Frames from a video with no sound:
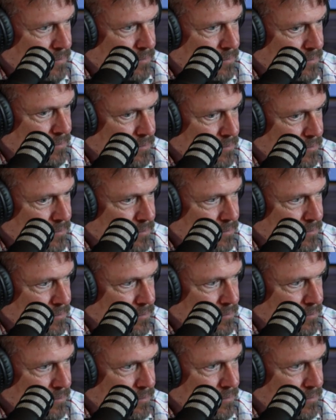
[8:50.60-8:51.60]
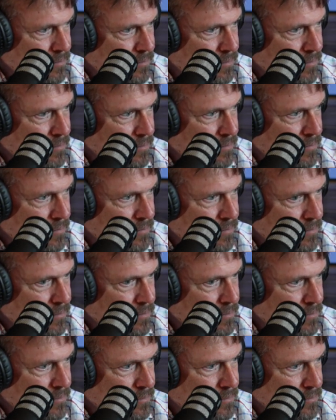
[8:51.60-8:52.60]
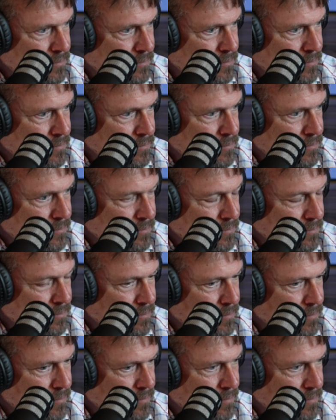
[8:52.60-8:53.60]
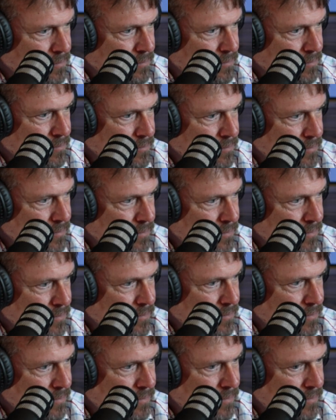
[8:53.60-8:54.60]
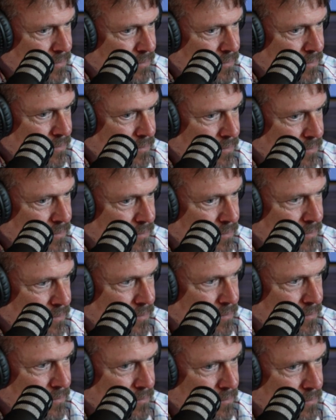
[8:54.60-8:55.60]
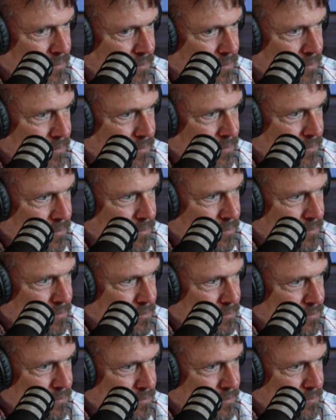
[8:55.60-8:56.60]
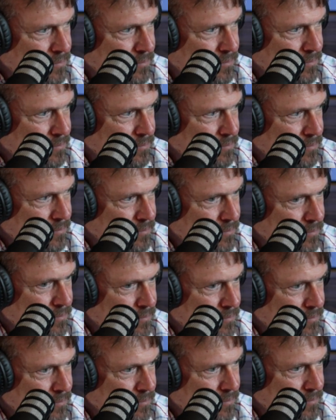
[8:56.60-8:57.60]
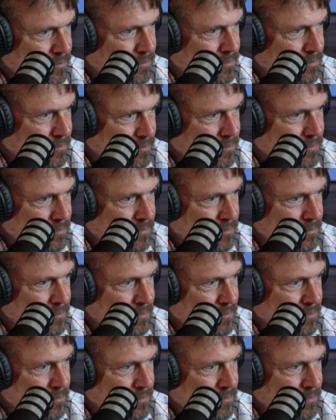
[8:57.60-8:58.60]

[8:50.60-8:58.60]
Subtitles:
(silent)